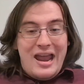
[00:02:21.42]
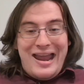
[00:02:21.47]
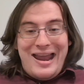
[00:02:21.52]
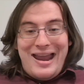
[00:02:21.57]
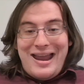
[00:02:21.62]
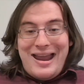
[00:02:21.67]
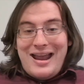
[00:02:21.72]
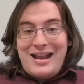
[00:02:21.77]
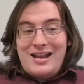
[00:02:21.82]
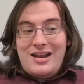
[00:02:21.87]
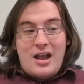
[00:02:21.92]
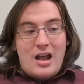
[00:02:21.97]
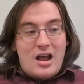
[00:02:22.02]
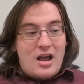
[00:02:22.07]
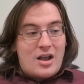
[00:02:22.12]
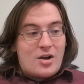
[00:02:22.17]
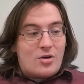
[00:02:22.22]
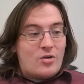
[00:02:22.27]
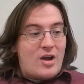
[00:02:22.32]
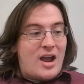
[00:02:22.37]
and
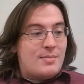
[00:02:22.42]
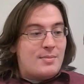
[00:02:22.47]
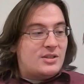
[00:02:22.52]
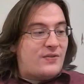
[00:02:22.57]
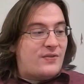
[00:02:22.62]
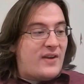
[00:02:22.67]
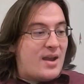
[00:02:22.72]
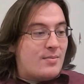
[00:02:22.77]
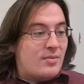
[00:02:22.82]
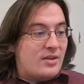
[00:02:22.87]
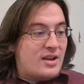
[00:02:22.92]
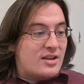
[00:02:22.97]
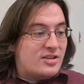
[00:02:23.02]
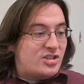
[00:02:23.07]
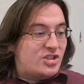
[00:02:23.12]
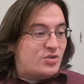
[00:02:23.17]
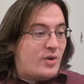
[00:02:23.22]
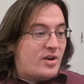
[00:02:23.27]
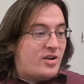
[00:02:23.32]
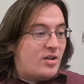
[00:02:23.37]
Grimes Family and
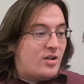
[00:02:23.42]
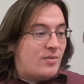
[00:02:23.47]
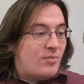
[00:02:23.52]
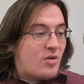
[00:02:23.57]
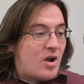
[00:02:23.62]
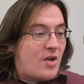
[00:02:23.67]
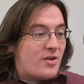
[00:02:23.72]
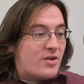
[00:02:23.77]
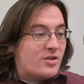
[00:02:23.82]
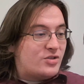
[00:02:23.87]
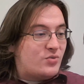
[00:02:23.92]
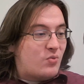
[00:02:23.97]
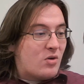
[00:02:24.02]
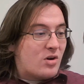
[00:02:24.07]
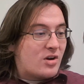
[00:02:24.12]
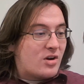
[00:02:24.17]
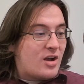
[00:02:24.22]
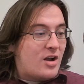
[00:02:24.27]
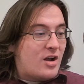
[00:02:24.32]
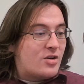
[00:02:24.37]
Swindle Brothers
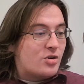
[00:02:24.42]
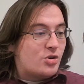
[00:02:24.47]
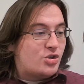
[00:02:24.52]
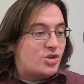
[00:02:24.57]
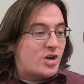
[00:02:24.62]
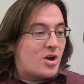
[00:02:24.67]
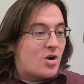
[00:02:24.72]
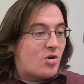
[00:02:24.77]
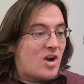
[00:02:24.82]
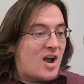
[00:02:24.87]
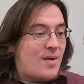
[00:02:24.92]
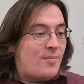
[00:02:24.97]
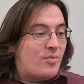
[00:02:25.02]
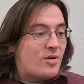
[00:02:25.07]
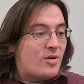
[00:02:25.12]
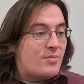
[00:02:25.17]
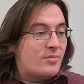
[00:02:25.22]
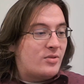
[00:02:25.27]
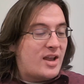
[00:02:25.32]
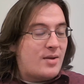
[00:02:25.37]
Work Under
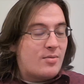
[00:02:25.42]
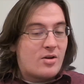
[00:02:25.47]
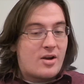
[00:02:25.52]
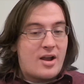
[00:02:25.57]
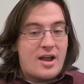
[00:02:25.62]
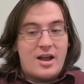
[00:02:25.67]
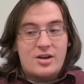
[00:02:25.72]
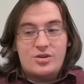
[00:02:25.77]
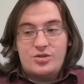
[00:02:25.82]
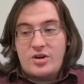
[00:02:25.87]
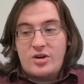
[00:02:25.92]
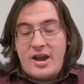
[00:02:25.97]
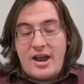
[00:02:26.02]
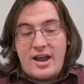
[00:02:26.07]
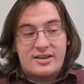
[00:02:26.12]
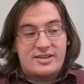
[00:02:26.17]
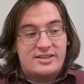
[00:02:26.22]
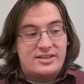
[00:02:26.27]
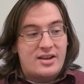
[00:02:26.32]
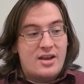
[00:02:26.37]
Sharecropper and Labor
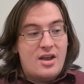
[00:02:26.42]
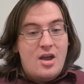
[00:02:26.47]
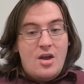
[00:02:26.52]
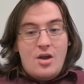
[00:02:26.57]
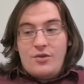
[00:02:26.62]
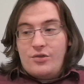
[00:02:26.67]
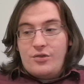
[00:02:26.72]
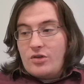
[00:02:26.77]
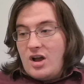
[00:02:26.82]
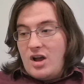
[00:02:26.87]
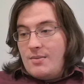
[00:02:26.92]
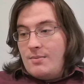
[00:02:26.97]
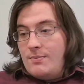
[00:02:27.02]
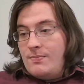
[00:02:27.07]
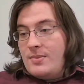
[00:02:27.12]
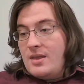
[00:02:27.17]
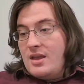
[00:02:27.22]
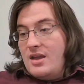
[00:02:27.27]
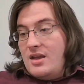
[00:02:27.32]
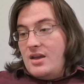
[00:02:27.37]
Contracts
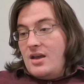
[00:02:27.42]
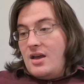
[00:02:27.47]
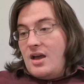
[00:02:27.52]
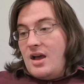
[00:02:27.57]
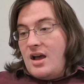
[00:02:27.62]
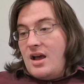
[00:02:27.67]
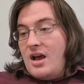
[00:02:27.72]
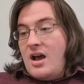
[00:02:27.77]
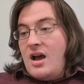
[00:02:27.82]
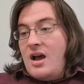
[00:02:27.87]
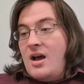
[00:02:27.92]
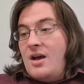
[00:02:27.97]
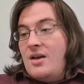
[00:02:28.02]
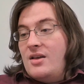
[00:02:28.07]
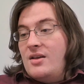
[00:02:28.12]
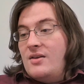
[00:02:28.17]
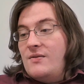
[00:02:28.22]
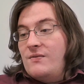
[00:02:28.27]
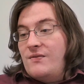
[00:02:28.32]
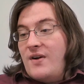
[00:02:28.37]
from
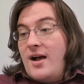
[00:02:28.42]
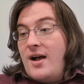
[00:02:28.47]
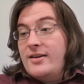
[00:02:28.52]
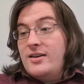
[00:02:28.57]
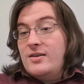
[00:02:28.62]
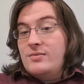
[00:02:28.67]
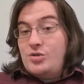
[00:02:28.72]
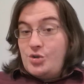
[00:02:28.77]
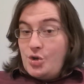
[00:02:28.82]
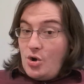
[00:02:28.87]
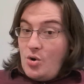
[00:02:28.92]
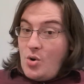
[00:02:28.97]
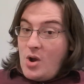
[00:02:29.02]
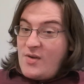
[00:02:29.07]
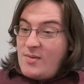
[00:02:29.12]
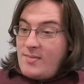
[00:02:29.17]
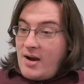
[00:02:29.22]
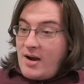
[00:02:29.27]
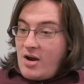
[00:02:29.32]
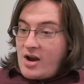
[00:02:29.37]
Volume 2
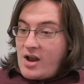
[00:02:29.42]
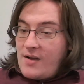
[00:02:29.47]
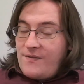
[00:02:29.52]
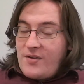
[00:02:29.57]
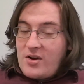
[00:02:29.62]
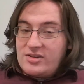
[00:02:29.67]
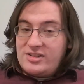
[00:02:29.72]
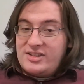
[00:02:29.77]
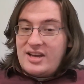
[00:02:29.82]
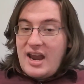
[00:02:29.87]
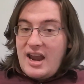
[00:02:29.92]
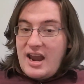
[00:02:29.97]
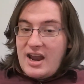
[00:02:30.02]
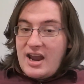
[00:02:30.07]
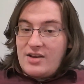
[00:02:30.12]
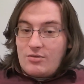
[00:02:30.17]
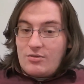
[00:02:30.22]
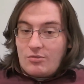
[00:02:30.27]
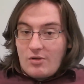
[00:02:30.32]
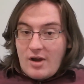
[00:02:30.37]
of America
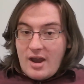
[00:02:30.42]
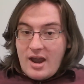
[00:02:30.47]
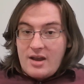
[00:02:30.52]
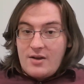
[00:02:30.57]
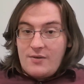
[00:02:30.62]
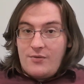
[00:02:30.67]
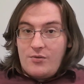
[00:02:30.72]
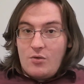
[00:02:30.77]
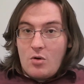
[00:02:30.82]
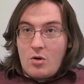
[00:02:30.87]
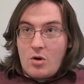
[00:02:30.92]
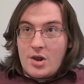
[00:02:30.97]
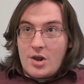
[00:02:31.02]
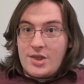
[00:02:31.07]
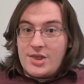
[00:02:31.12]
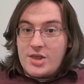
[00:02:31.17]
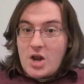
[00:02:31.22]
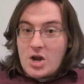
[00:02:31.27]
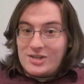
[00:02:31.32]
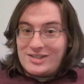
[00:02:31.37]
Firsthand, read
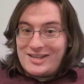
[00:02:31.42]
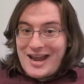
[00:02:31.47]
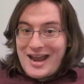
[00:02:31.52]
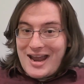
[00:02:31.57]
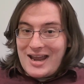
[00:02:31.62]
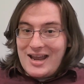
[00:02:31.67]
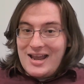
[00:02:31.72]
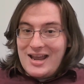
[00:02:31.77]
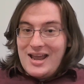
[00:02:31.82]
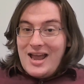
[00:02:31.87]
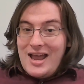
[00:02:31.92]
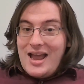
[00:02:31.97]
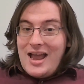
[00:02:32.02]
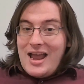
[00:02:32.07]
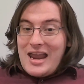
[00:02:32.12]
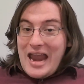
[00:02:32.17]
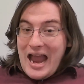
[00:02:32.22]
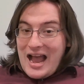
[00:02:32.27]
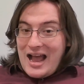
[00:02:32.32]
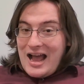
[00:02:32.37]
for Thursday.
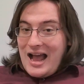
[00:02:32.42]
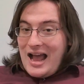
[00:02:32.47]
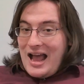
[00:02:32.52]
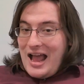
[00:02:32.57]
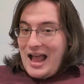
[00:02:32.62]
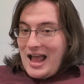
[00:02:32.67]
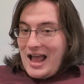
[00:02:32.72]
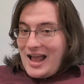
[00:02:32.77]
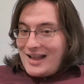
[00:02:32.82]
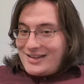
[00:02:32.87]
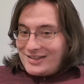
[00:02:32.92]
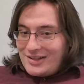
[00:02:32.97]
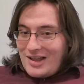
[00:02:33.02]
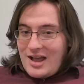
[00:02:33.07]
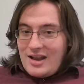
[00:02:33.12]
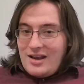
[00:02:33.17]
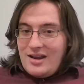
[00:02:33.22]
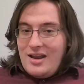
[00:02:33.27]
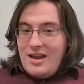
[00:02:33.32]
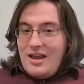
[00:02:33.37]
Yeah, it's a
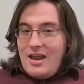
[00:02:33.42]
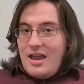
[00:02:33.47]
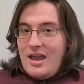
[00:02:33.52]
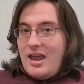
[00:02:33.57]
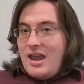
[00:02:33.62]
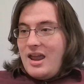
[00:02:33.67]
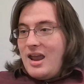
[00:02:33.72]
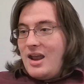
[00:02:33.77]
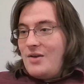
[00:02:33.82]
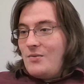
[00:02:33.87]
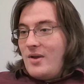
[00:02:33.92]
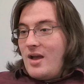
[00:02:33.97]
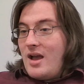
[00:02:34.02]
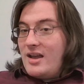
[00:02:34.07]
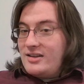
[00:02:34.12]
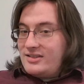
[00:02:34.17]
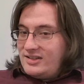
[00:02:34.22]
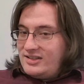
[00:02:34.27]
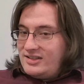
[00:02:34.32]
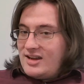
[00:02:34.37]
lot. And
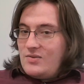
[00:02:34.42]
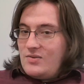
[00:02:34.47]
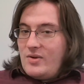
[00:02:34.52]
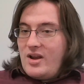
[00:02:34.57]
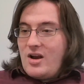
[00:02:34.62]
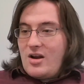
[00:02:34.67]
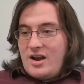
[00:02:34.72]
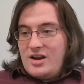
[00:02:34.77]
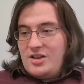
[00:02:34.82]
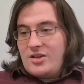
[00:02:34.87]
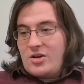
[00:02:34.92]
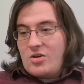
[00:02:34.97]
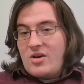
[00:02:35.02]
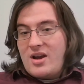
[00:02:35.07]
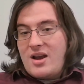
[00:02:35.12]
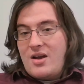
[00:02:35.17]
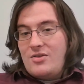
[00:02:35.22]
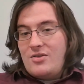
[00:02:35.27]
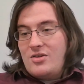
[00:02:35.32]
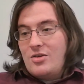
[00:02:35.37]
as I said, we are hitting the
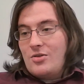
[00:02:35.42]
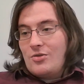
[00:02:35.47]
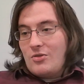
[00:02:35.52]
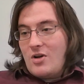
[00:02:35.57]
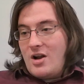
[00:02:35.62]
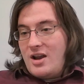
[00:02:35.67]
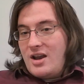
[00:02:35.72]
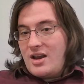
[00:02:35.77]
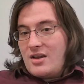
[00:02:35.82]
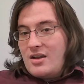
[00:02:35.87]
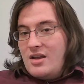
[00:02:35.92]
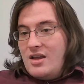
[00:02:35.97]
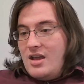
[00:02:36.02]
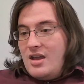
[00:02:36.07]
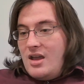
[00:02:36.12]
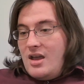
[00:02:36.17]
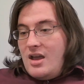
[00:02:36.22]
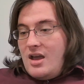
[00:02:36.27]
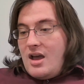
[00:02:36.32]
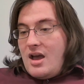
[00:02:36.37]
ground running.
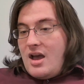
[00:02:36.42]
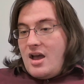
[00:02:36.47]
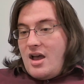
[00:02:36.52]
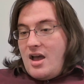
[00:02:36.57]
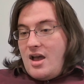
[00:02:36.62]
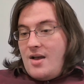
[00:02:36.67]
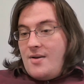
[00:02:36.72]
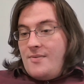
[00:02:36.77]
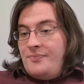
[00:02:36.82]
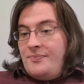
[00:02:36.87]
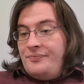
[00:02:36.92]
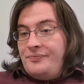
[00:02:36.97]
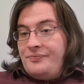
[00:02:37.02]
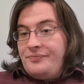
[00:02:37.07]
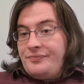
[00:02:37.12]
A